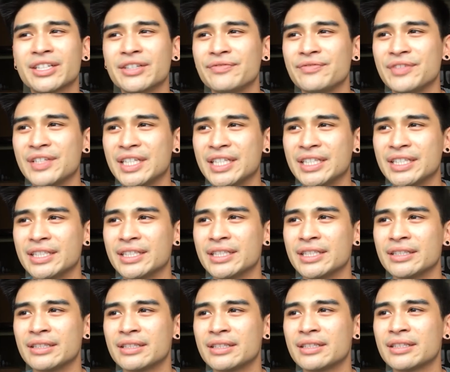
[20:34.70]
I miss the
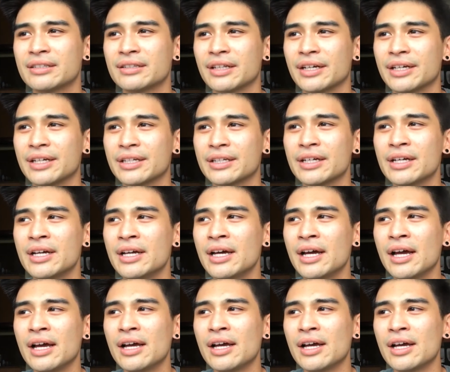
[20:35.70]
convenience, like,
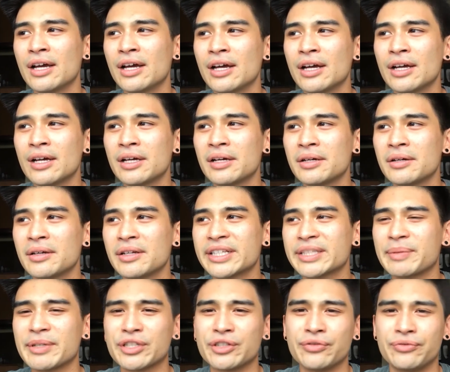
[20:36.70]

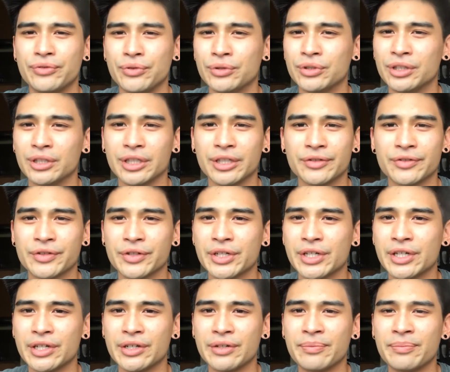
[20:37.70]
especially food
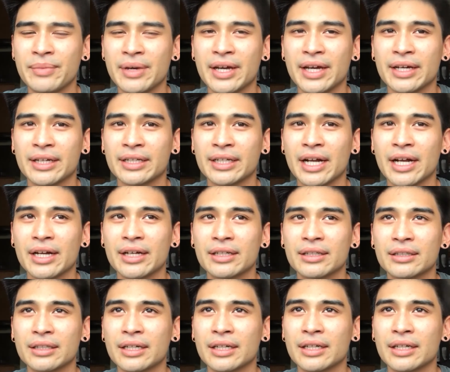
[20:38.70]
delivery. Man,